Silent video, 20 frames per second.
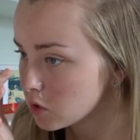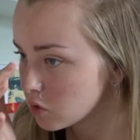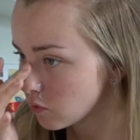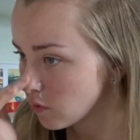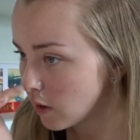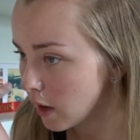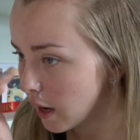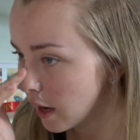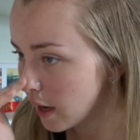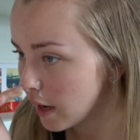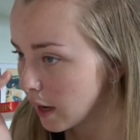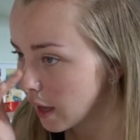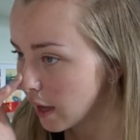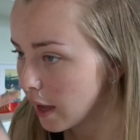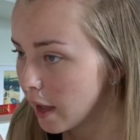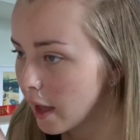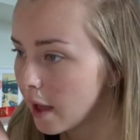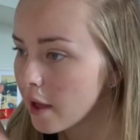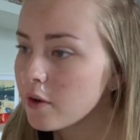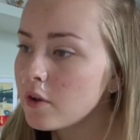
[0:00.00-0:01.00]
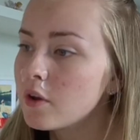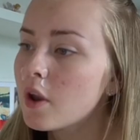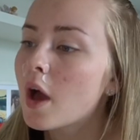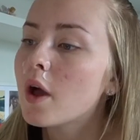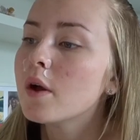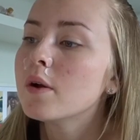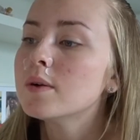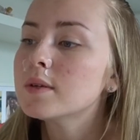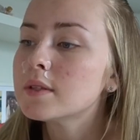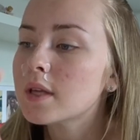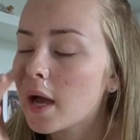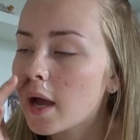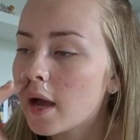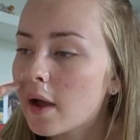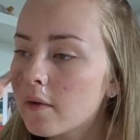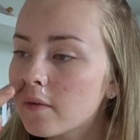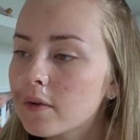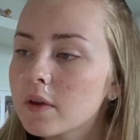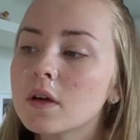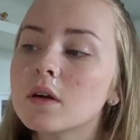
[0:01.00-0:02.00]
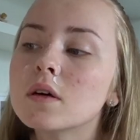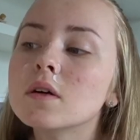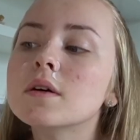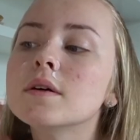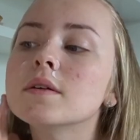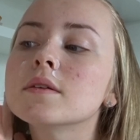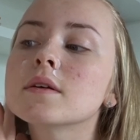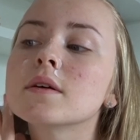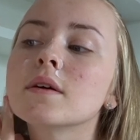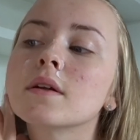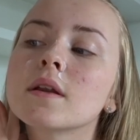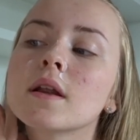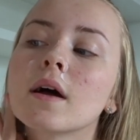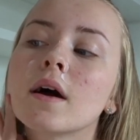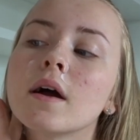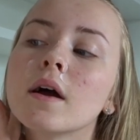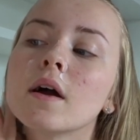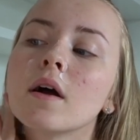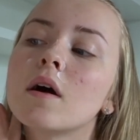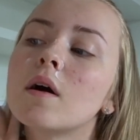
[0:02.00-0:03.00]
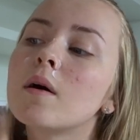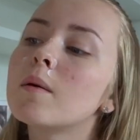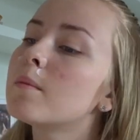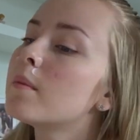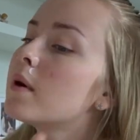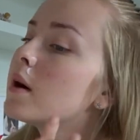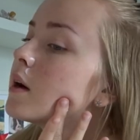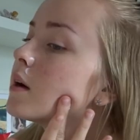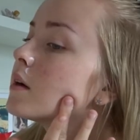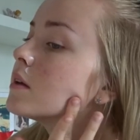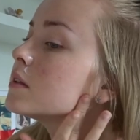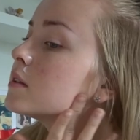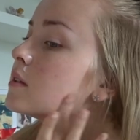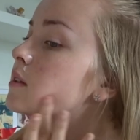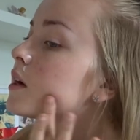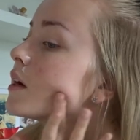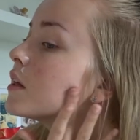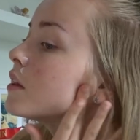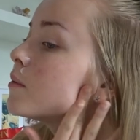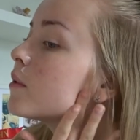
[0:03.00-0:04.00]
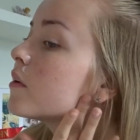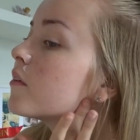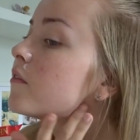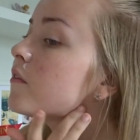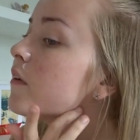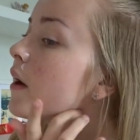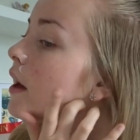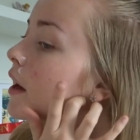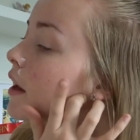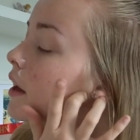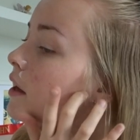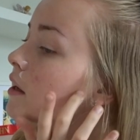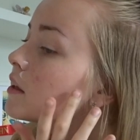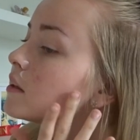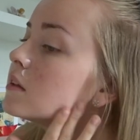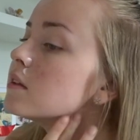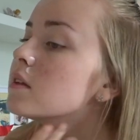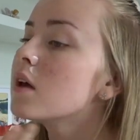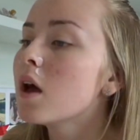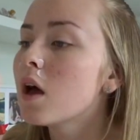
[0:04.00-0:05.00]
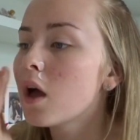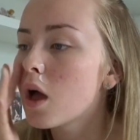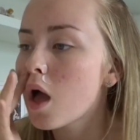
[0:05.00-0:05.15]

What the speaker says: dry, like, nose areas and, like, on my side of my face.